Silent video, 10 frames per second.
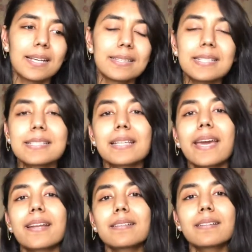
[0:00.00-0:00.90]
These
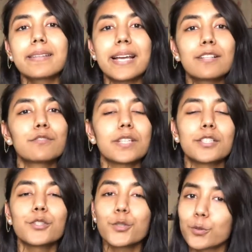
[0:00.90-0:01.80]
again delve
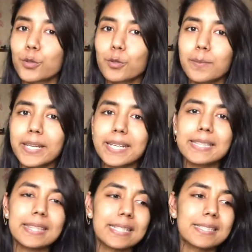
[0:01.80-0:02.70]
in cute domain
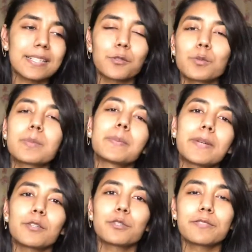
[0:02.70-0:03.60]
and things that you would be
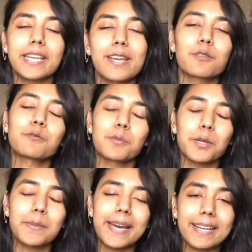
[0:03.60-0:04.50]
proud of taking out from
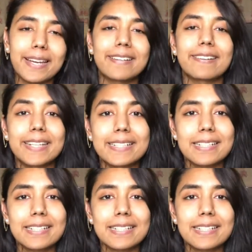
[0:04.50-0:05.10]
your bag and write.